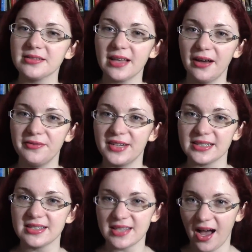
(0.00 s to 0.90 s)
of
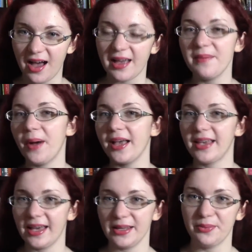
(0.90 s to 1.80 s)
Versailles by
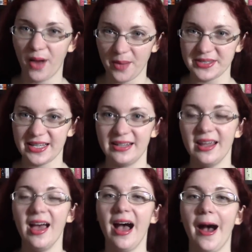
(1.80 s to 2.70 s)
Kelly Robson.
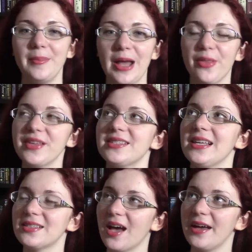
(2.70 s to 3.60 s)
Um, now this
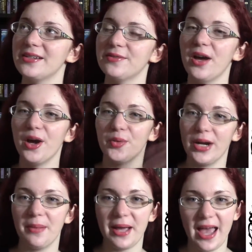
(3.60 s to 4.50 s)
is kind of
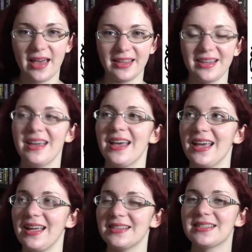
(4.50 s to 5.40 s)
right up my alley.
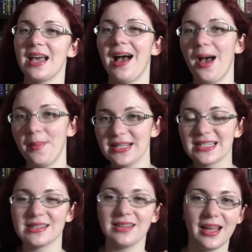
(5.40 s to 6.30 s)
It's um,
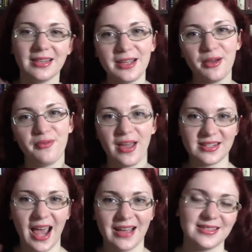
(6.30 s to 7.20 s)
slightly
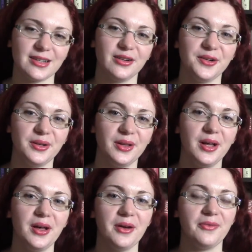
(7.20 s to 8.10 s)
fantastical
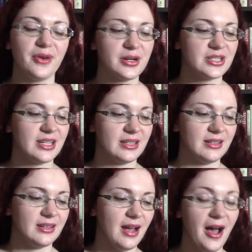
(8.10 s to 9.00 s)

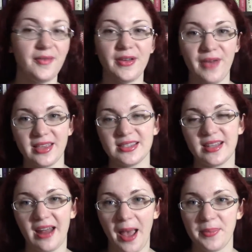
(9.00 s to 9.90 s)
version of events
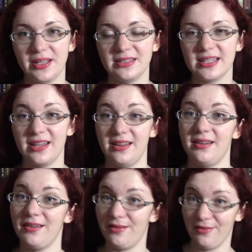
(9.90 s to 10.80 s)
that happened
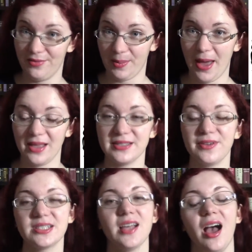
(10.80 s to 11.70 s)
in the Palace of
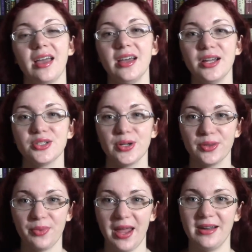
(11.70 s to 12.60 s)
Versailles during
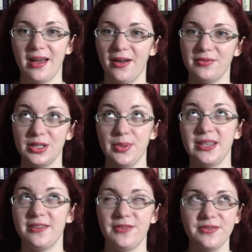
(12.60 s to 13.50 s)
the reign of Louis
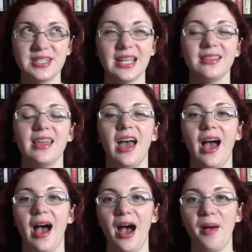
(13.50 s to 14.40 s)
XV.
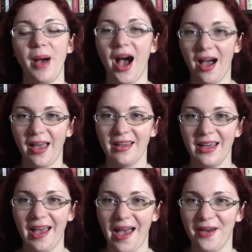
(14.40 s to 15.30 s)
Um, I
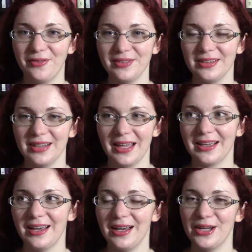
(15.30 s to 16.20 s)
have
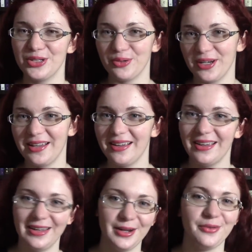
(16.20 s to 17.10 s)
like a degree
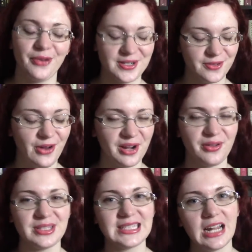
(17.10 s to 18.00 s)
in French and
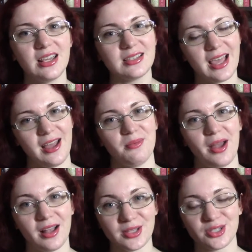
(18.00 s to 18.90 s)
Francophone studies and
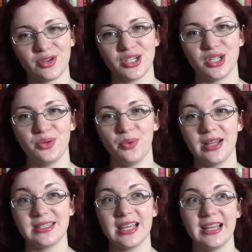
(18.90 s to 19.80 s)
my concentration
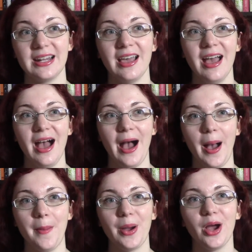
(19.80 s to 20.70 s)
was in
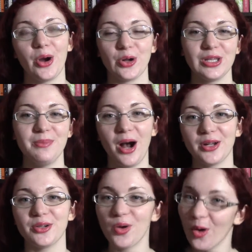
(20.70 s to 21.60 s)
um, early
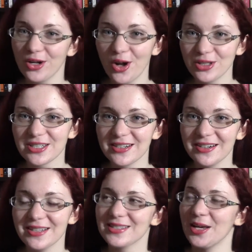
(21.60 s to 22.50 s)
modern court
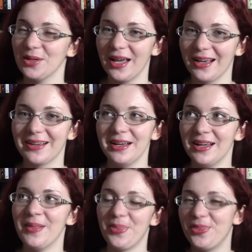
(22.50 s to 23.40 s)
culture. So like
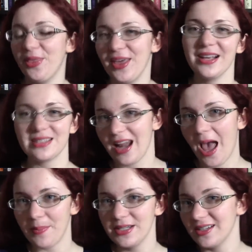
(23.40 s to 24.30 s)
the things that
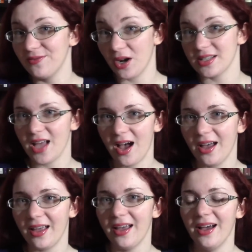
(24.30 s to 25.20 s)
happened in
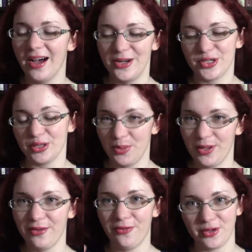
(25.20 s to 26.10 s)
Versailles under
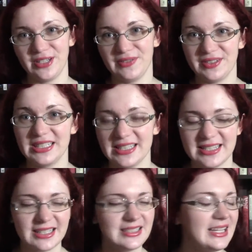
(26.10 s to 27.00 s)
Louis XIV, and
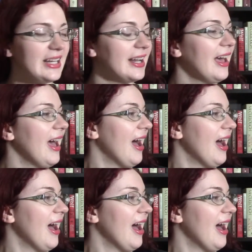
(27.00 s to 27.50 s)
16.